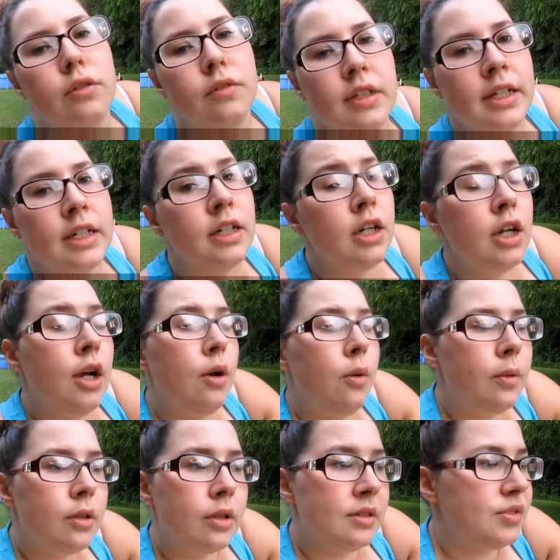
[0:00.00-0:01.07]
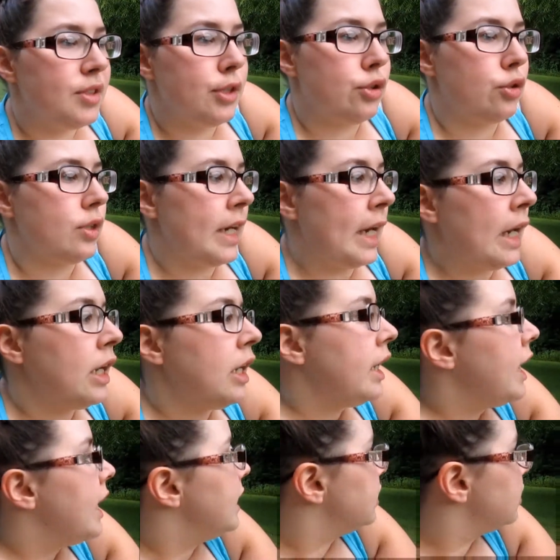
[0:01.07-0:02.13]
over there. We don't have central air,
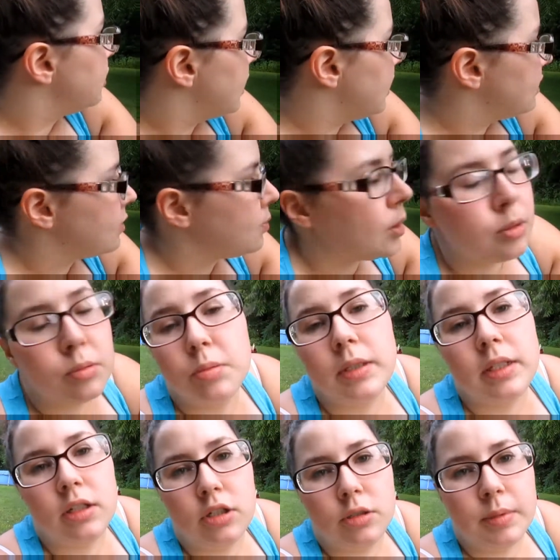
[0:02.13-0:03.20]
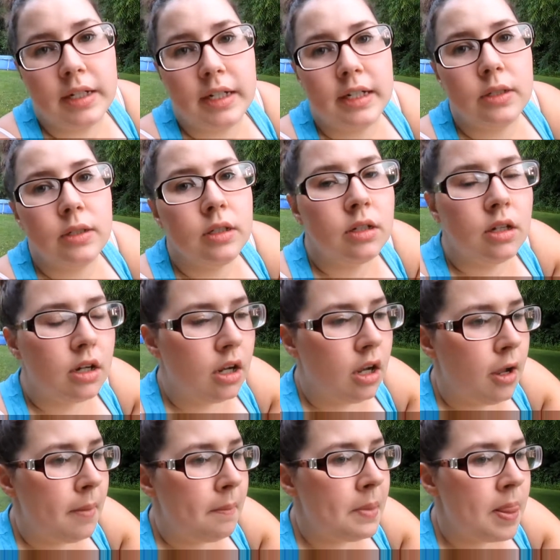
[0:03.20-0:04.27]
as you guys have probably learned by
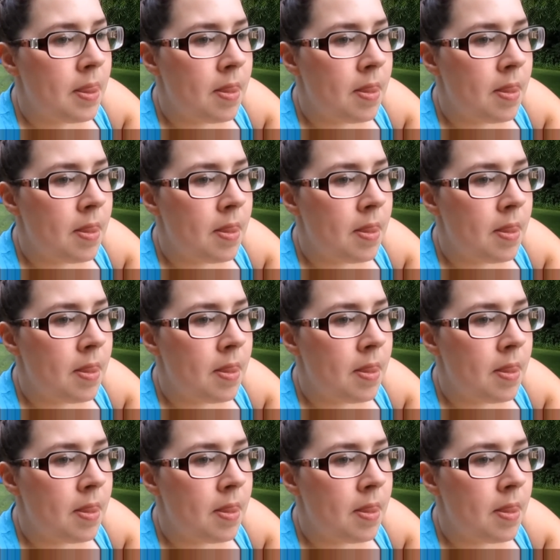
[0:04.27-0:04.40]
now.